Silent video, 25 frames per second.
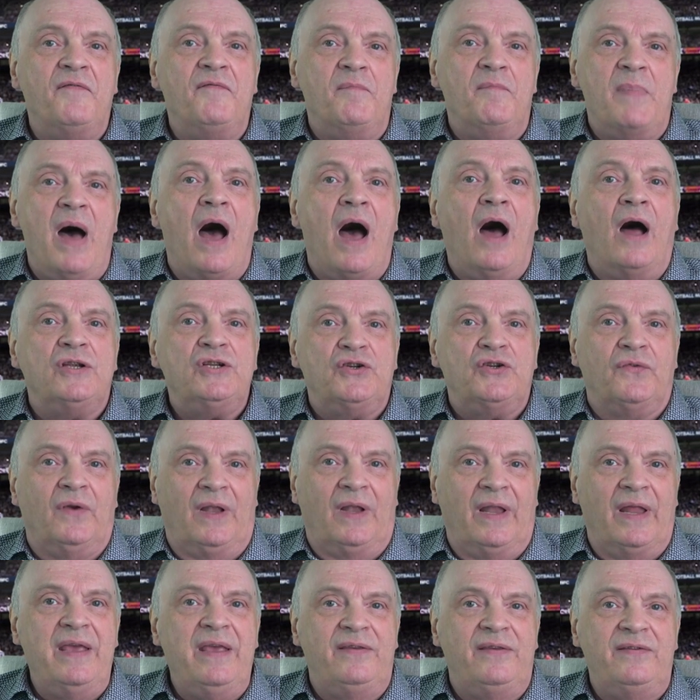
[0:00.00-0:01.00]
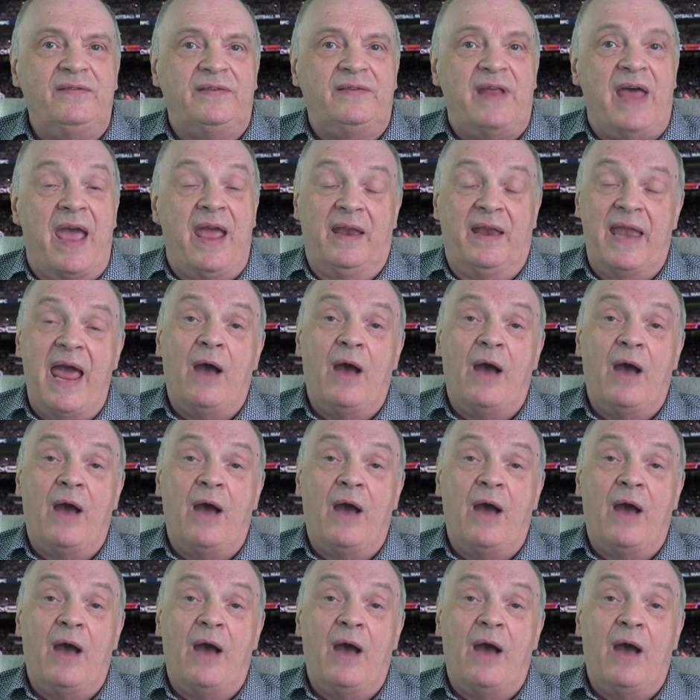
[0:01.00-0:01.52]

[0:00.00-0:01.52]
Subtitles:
of March release date.